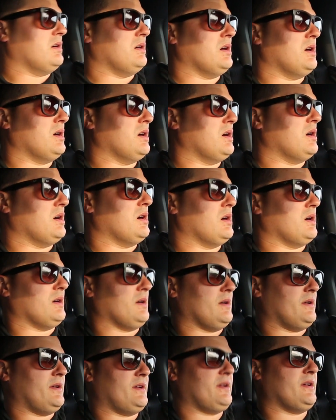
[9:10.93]

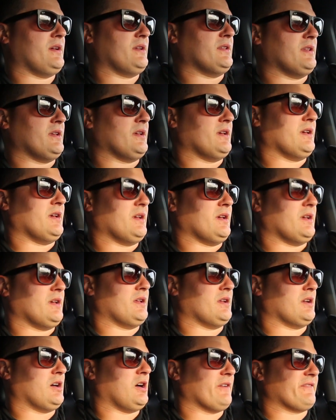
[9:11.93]
and
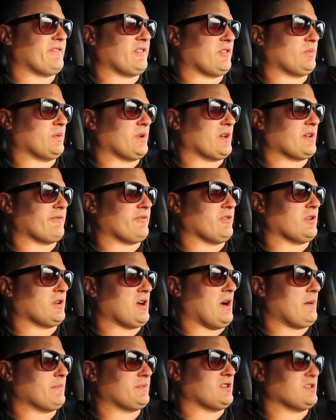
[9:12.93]
then off this weekend for a
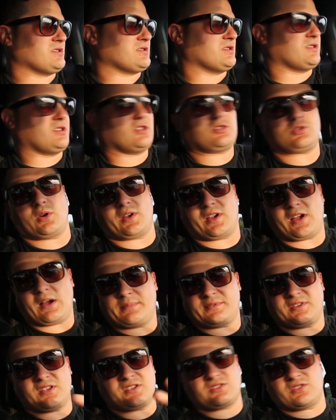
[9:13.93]
competition. Detroit
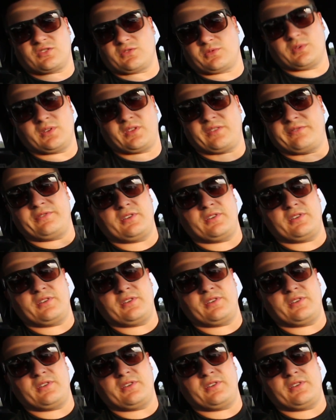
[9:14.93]
competition is really